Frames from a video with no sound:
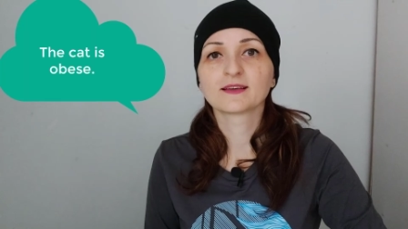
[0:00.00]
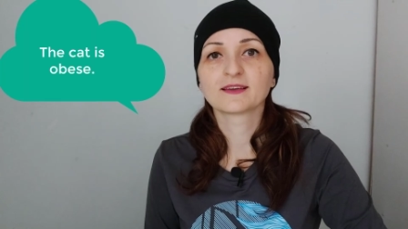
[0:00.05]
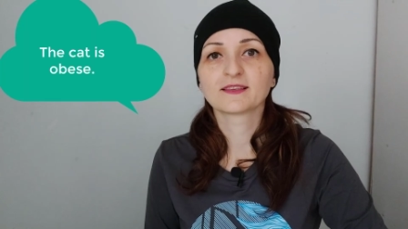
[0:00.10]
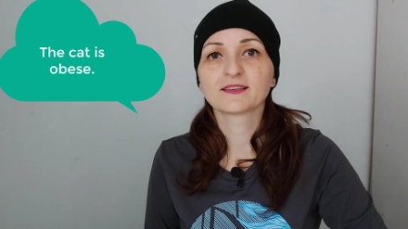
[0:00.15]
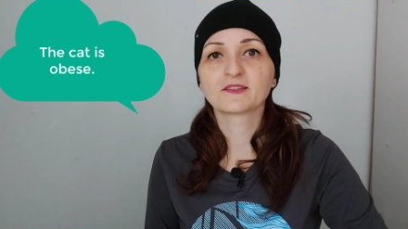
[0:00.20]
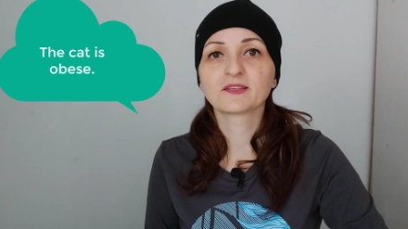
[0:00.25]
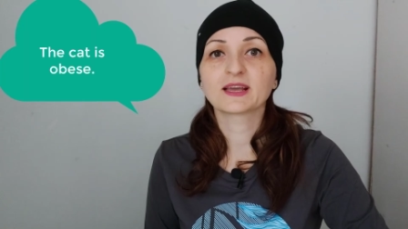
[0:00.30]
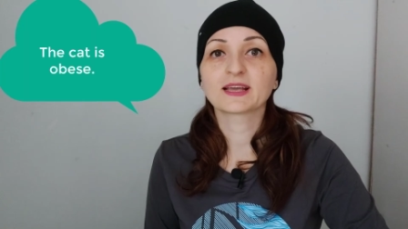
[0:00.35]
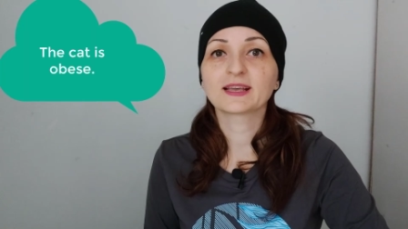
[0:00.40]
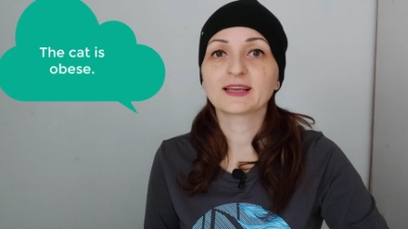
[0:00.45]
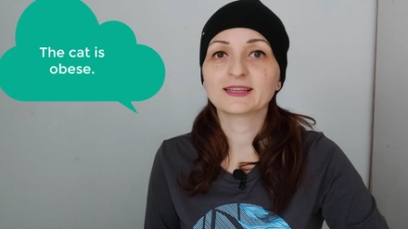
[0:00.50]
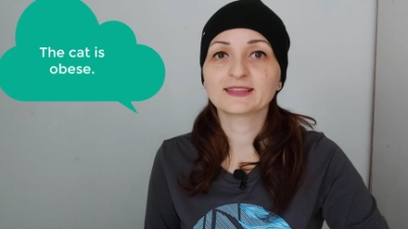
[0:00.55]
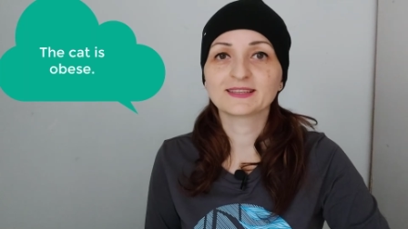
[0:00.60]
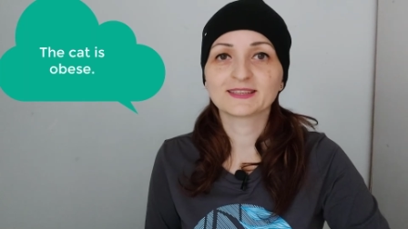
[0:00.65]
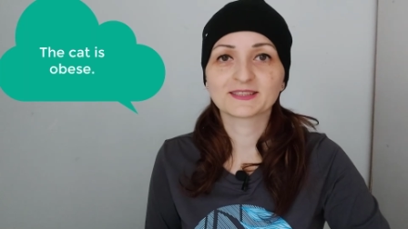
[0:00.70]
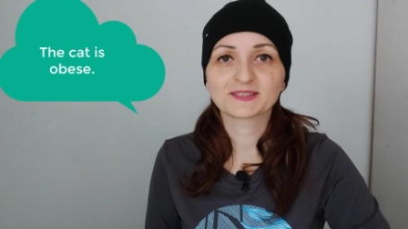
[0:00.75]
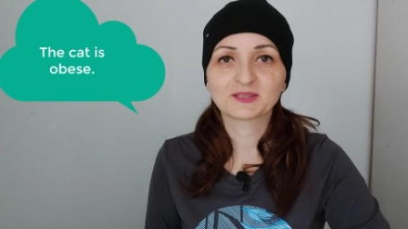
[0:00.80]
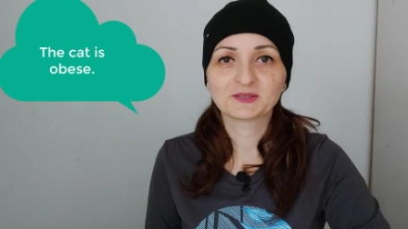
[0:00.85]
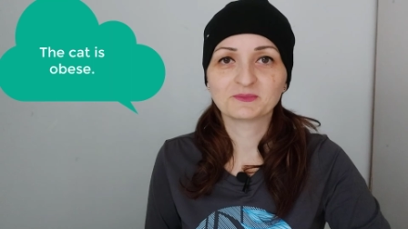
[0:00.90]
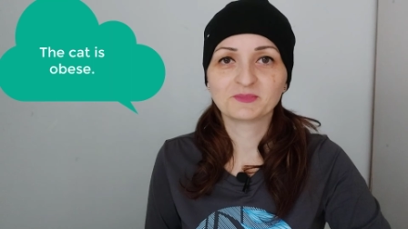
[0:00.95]
The cat
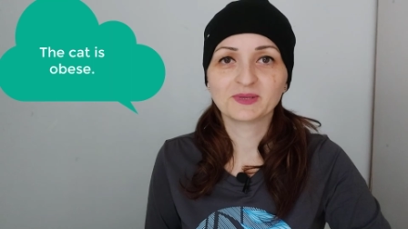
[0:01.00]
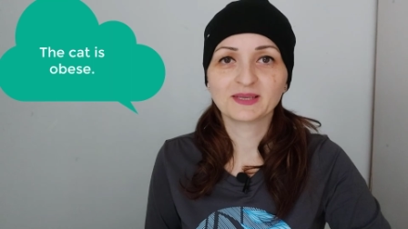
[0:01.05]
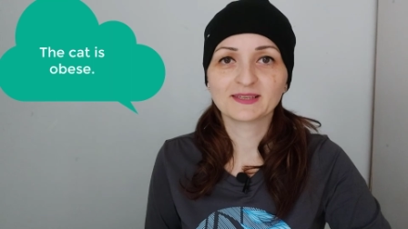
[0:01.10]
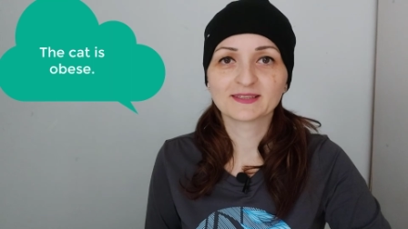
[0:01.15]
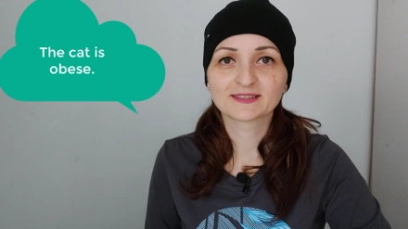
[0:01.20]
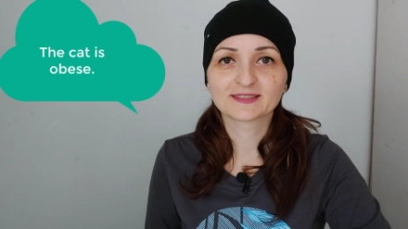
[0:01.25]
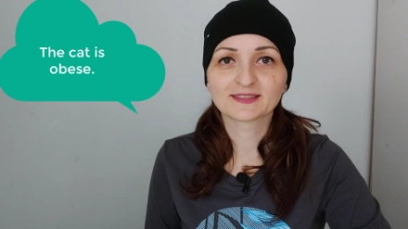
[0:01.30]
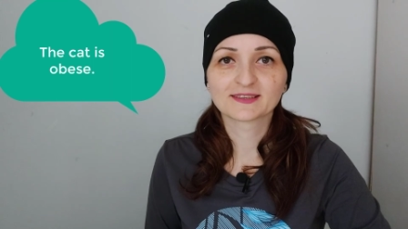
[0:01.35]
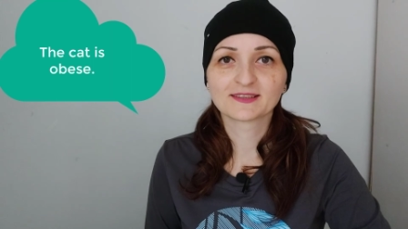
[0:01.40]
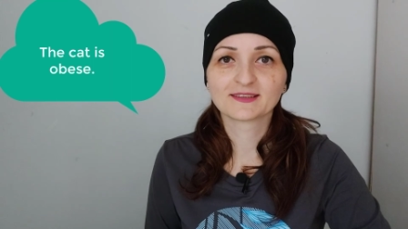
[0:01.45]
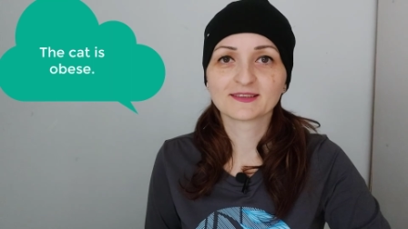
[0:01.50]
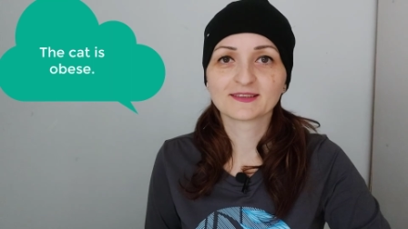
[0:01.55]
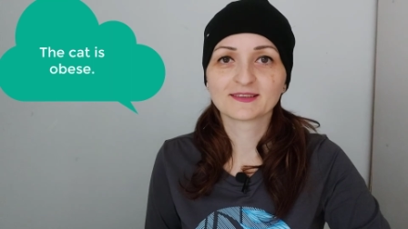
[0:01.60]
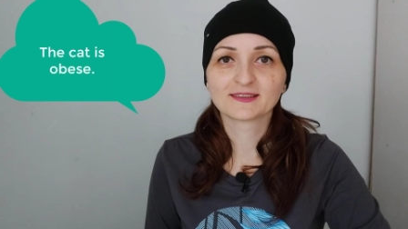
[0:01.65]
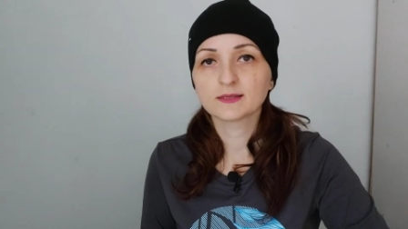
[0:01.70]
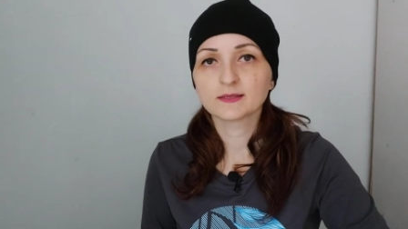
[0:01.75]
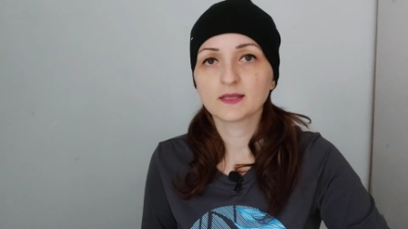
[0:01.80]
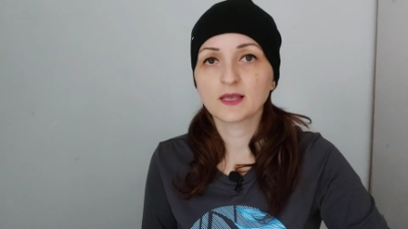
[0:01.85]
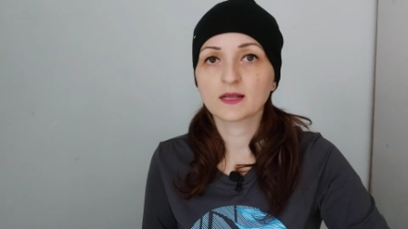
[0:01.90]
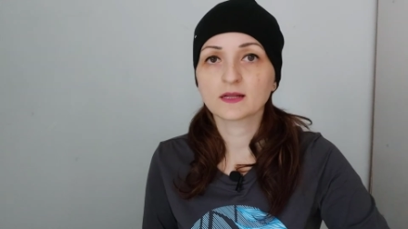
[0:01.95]
is obese.
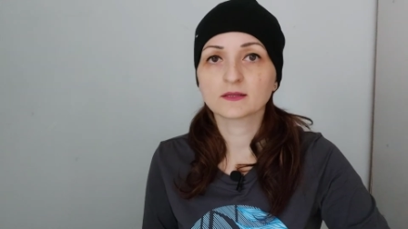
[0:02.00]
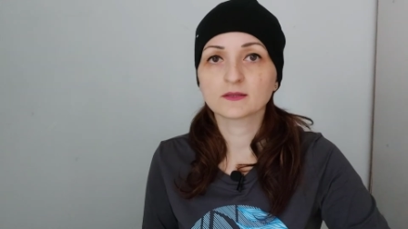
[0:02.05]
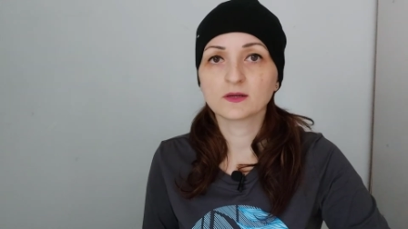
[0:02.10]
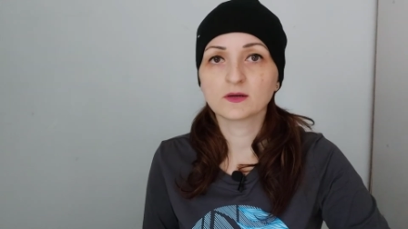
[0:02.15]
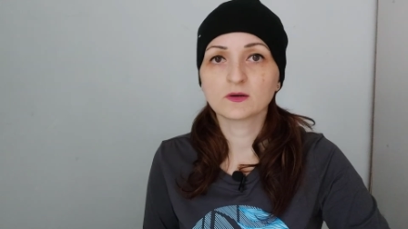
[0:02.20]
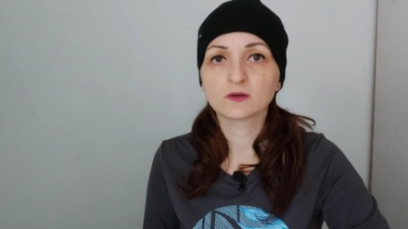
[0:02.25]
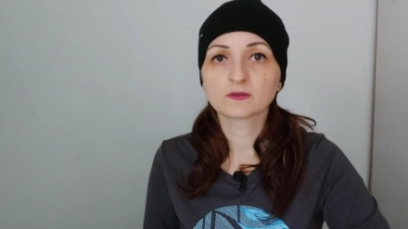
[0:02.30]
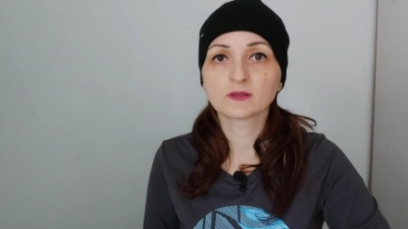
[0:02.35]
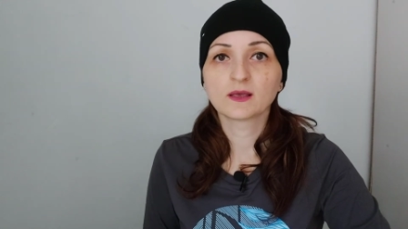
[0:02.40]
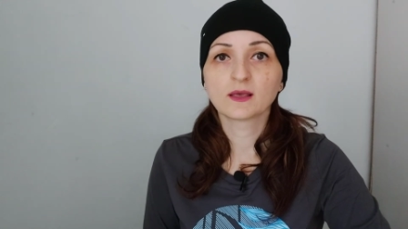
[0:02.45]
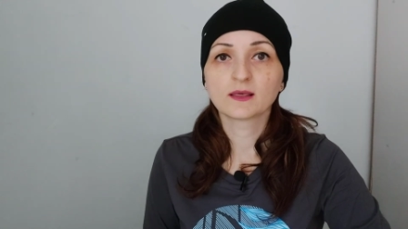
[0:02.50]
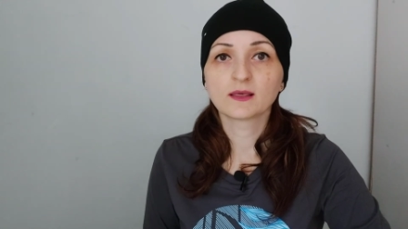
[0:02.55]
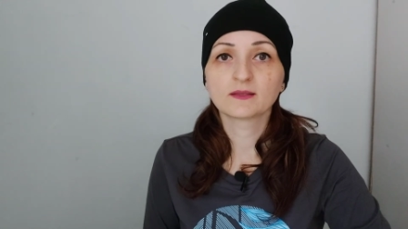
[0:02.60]
Take note